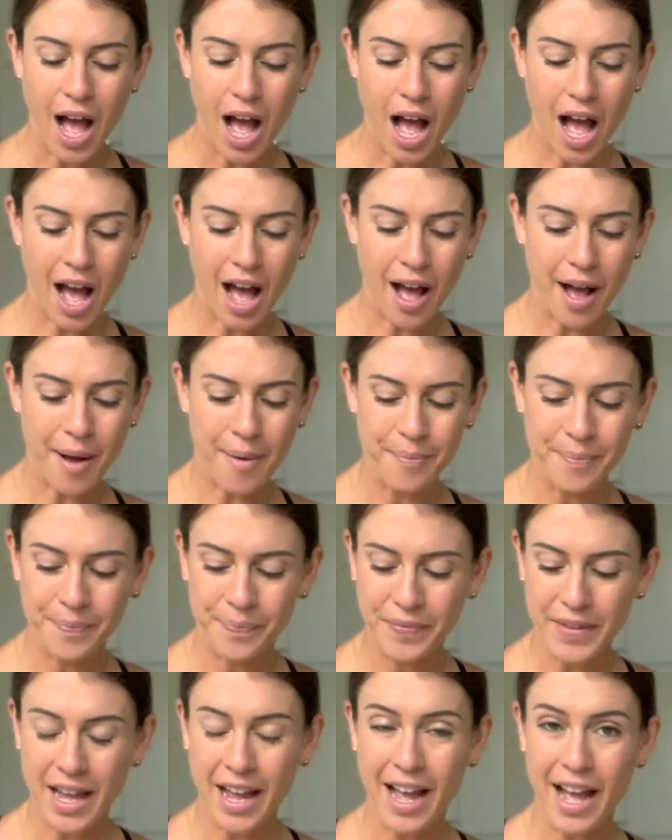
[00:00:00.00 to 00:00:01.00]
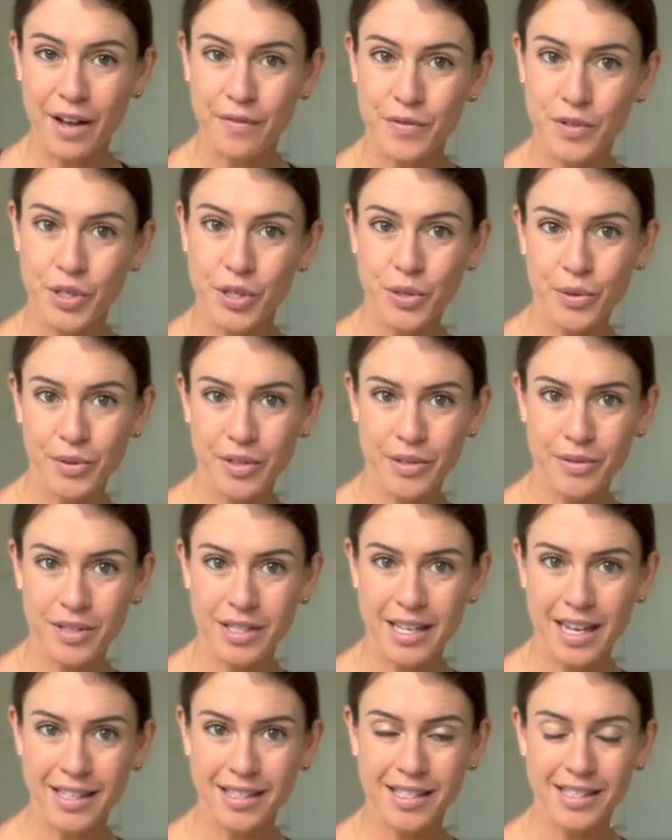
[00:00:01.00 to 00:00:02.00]
um, I have two new
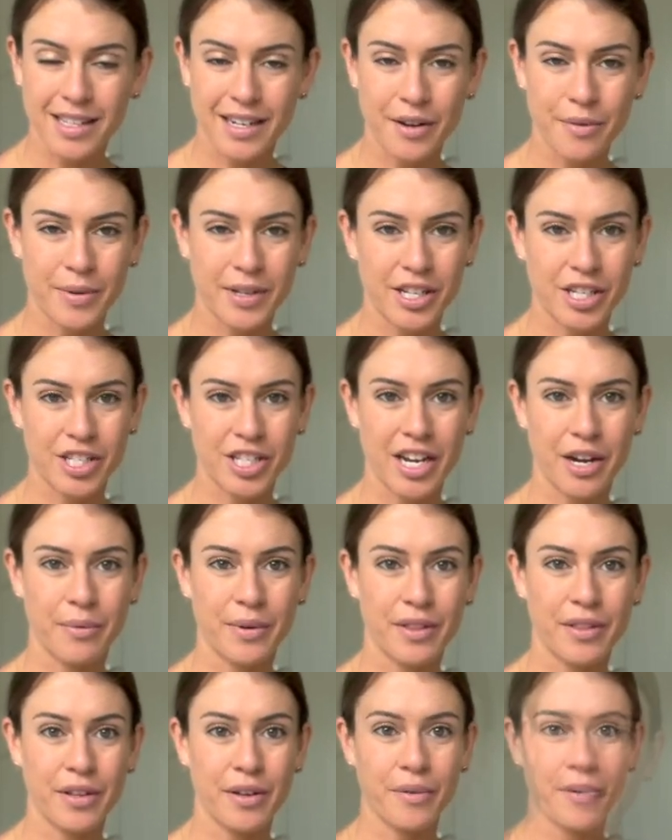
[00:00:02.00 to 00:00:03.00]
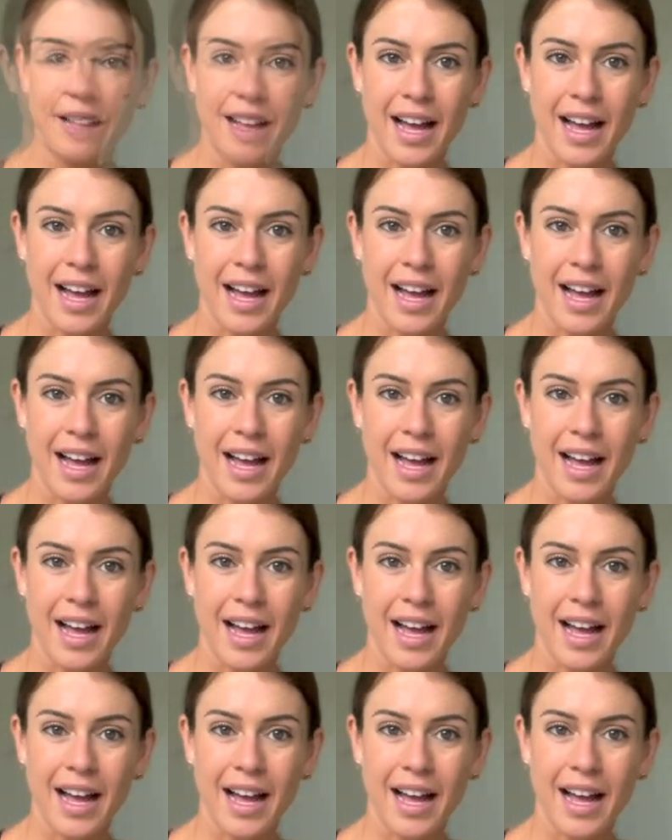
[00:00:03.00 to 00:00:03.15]
scents that I want to share with you.